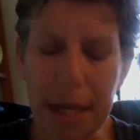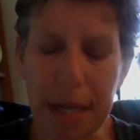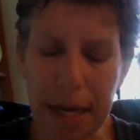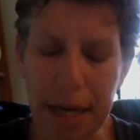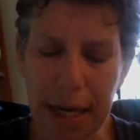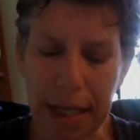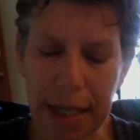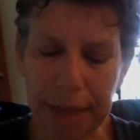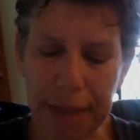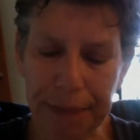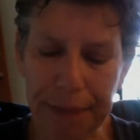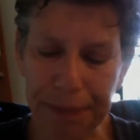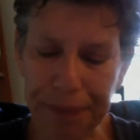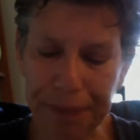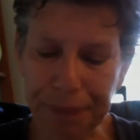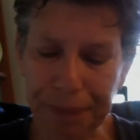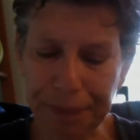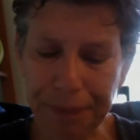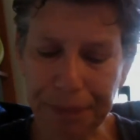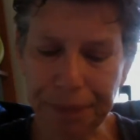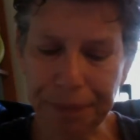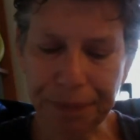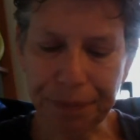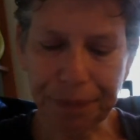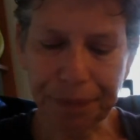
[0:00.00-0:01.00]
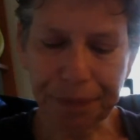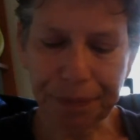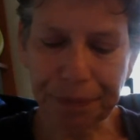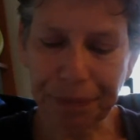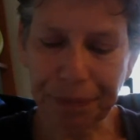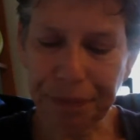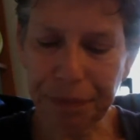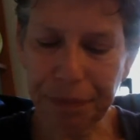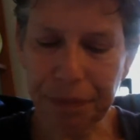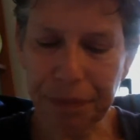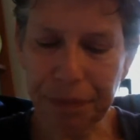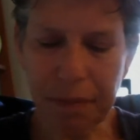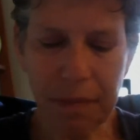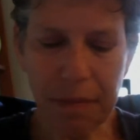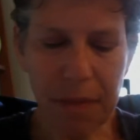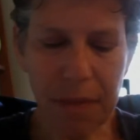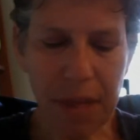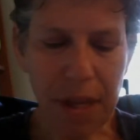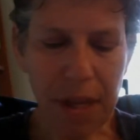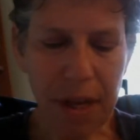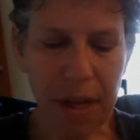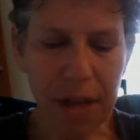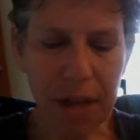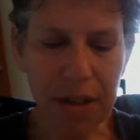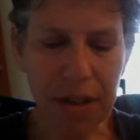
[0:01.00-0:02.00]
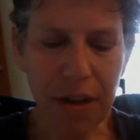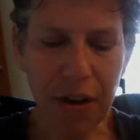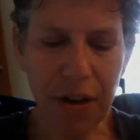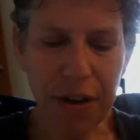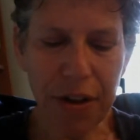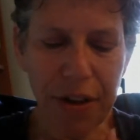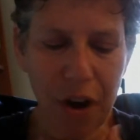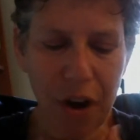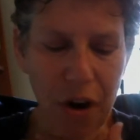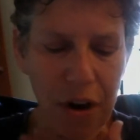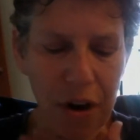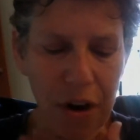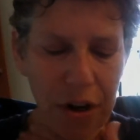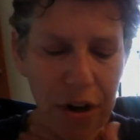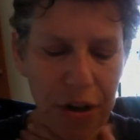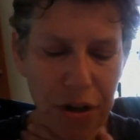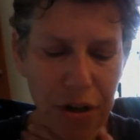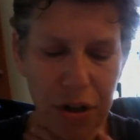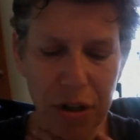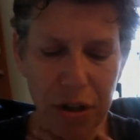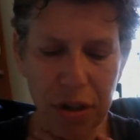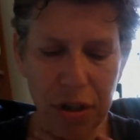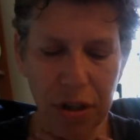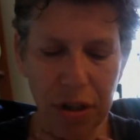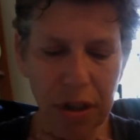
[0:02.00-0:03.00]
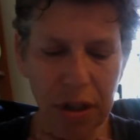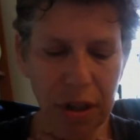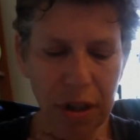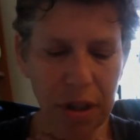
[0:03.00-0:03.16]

Um, the article,